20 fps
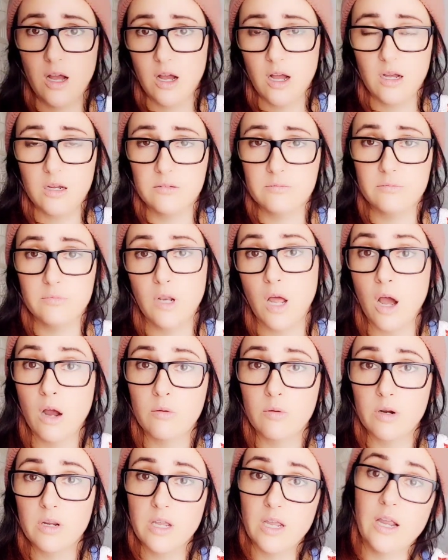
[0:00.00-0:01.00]
not
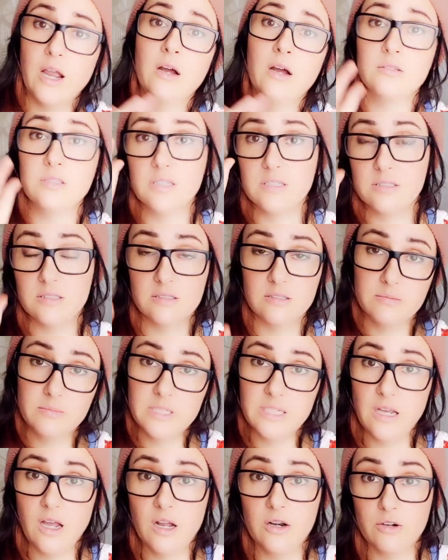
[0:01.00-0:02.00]
working out. This is
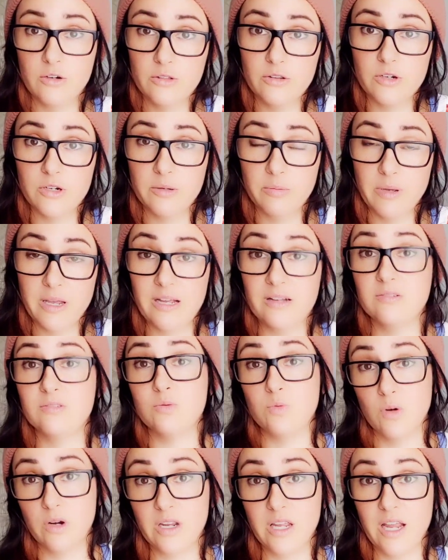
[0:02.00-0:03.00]
me 130
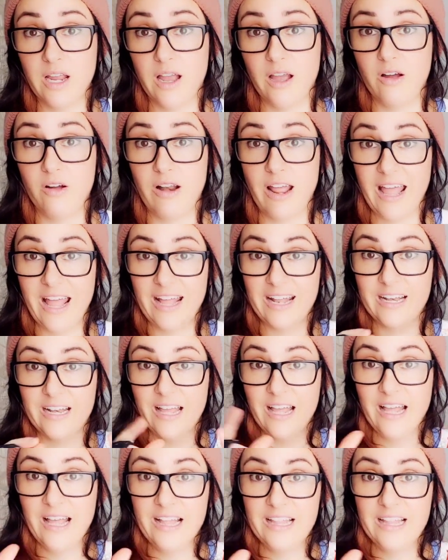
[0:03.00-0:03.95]
pounds working out, and